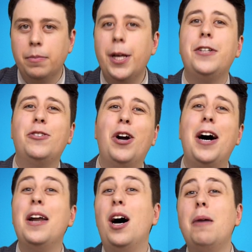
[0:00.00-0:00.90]
That's
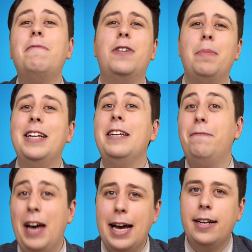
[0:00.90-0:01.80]
right, I'm from an
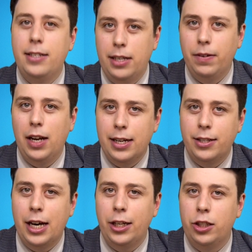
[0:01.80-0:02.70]
advanced
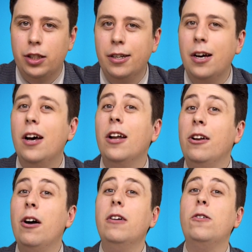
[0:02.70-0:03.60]
civilization
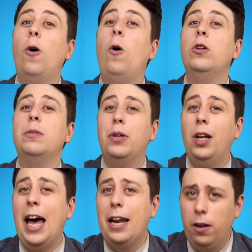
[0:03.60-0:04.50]
not called
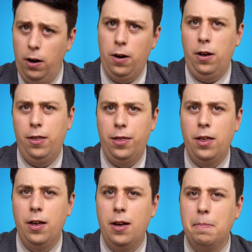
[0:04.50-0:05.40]
Planet
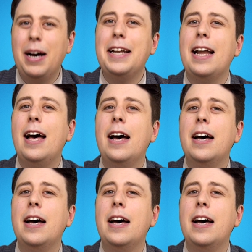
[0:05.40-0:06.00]
Earth, but